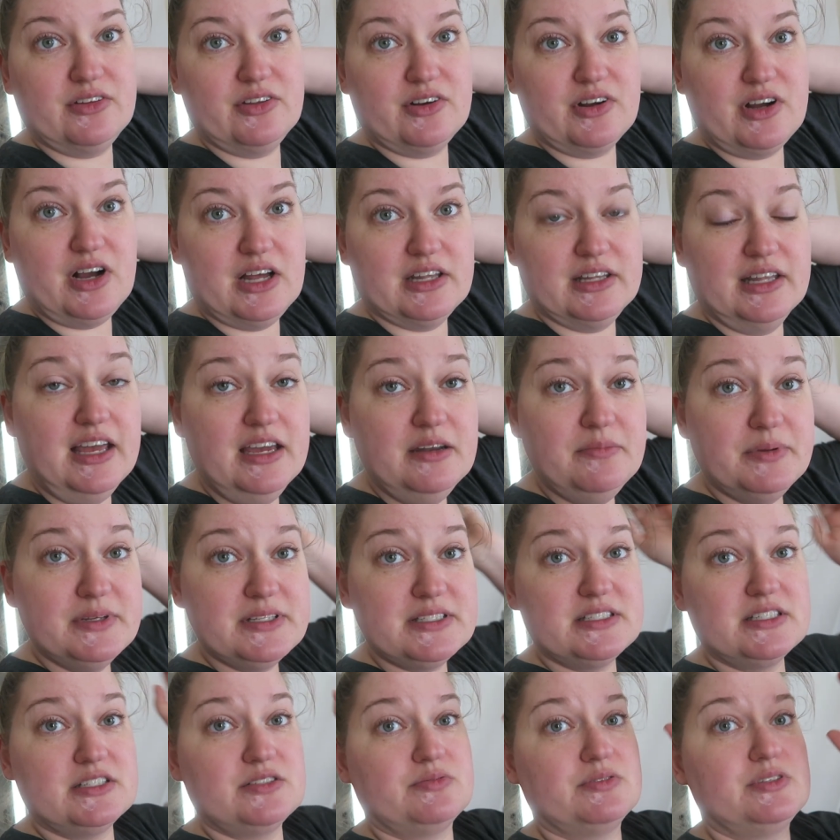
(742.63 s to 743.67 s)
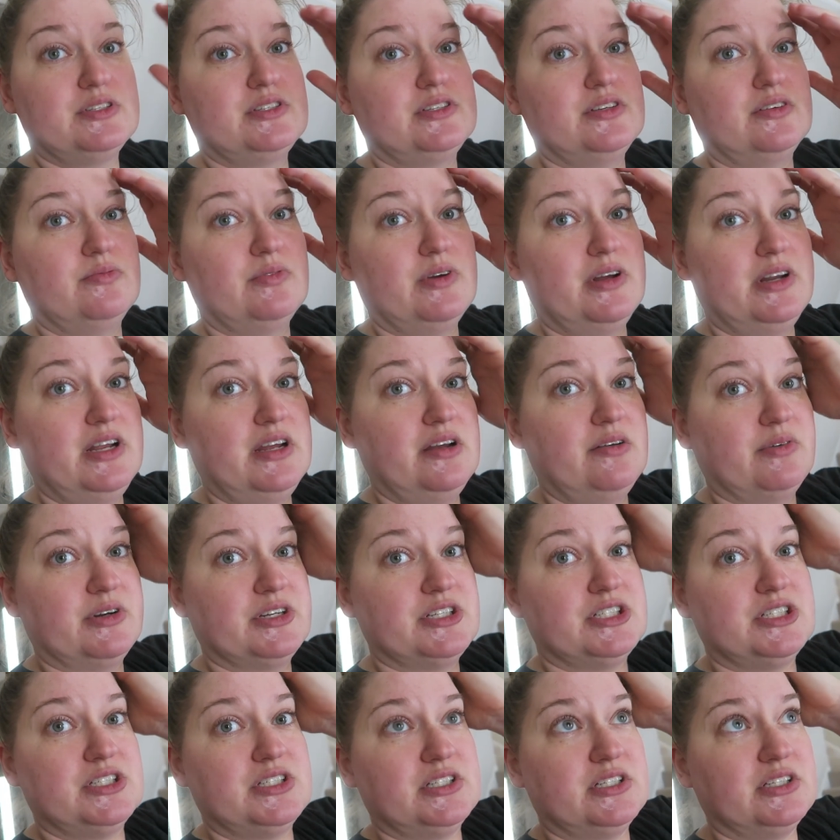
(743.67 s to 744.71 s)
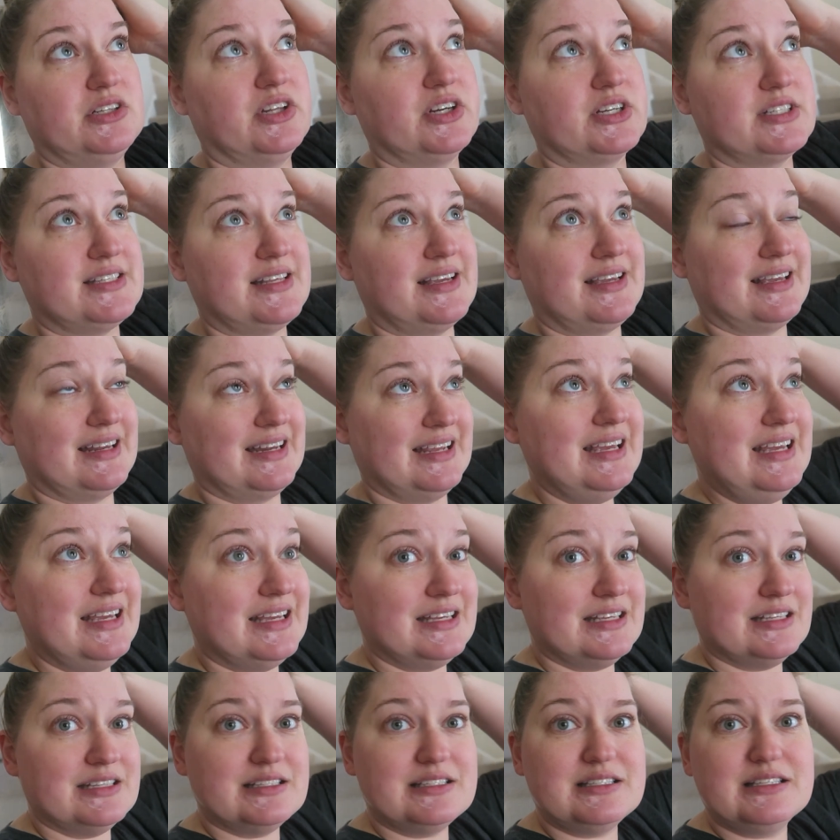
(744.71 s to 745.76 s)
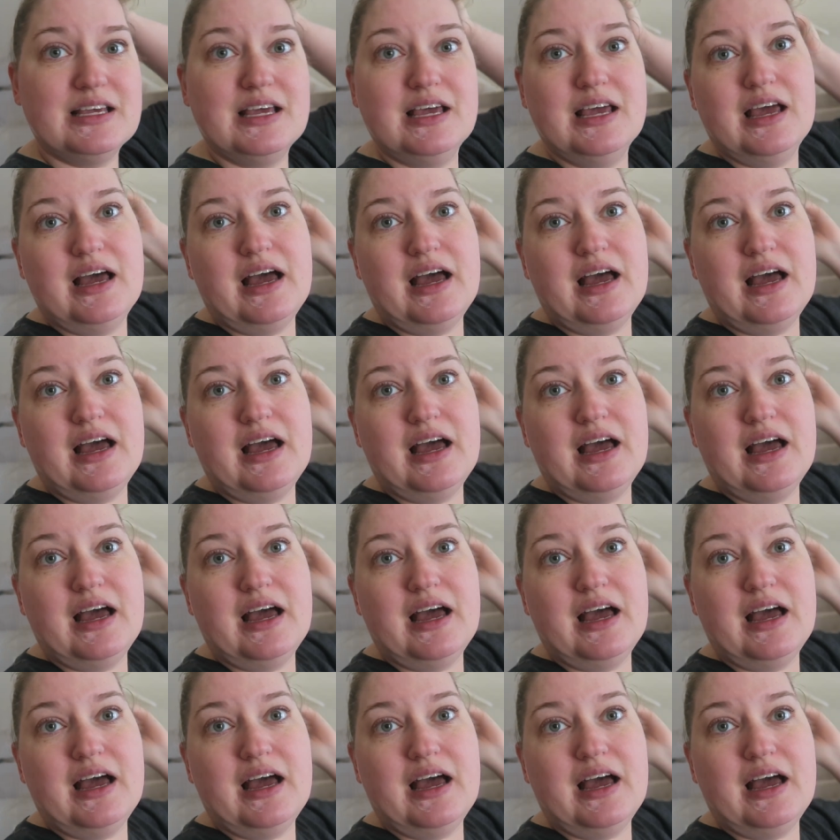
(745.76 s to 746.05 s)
their online business was still running, which looks like it is,